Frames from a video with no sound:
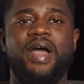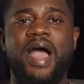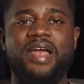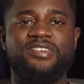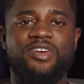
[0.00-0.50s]

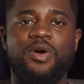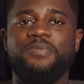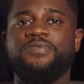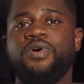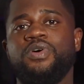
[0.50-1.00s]

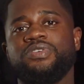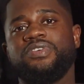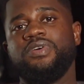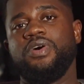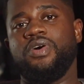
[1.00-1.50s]
HashiCorp Vault,
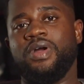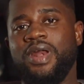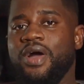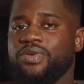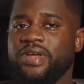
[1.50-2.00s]
or
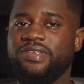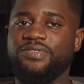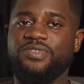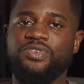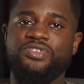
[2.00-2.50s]

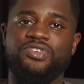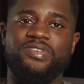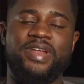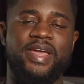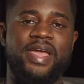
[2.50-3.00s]
cloud-native
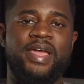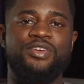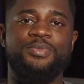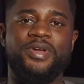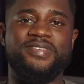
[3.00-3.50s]
solutions like
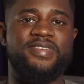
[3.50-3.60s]
AWS